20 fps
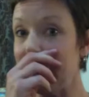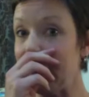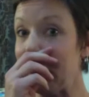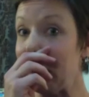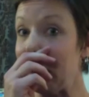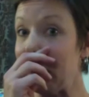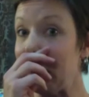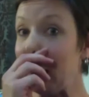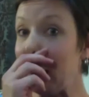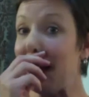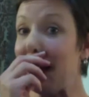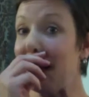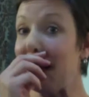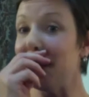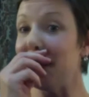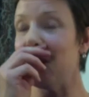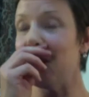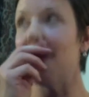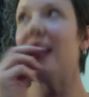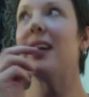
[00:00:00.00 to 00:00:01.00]
Yeah,
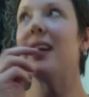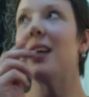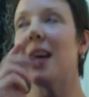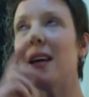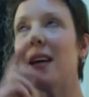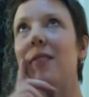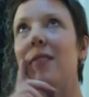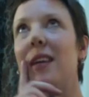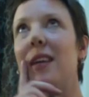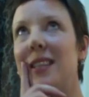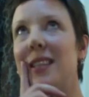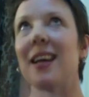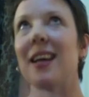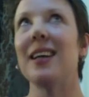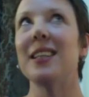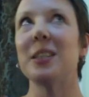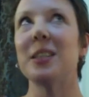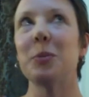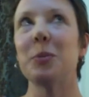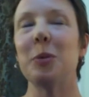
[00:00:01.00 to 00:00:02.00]
no, I've had that
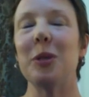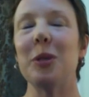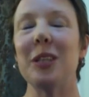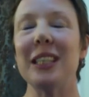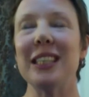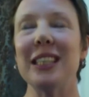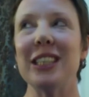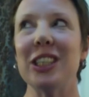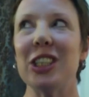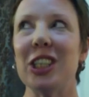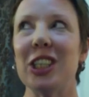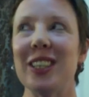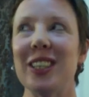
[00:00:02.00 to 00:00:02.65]
experience too.